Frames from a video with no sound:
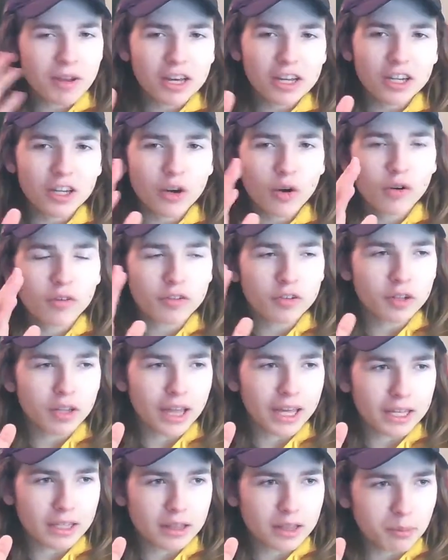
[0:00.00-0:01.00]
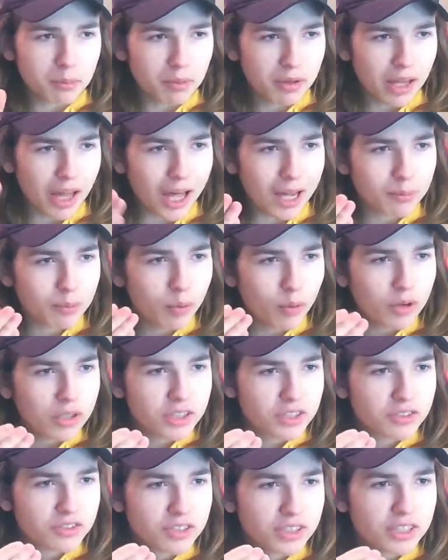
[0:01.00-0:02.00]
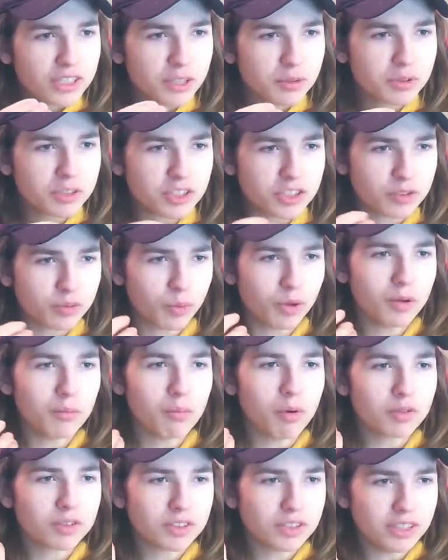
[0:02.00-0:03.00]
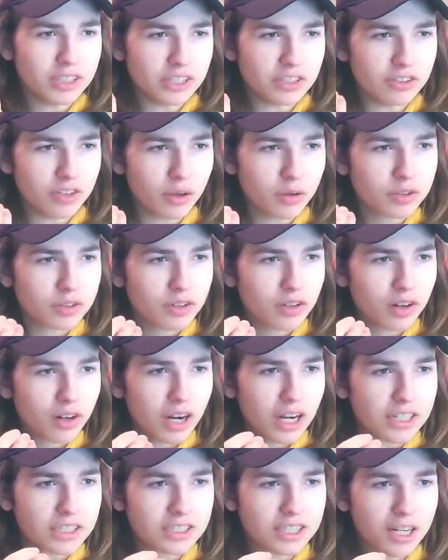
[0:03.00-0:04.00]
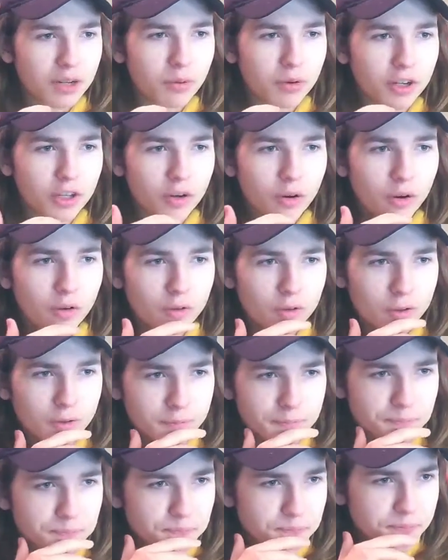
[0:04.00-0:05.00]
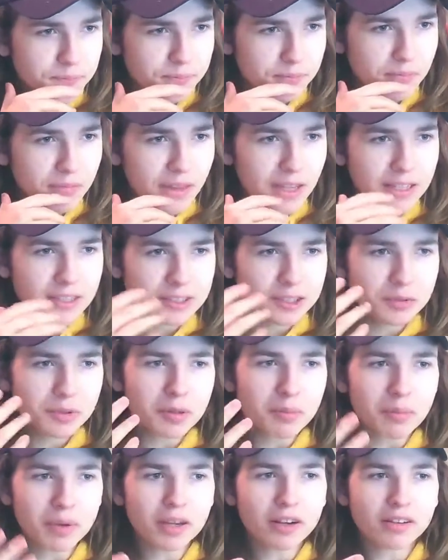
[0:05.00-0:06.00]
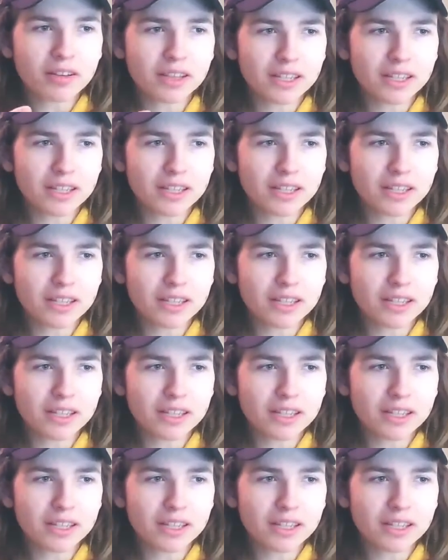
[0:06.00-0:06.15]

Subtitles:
not going to go over like the plot points really, which is what most of these notes are. I just kind of want to go over some of the bigger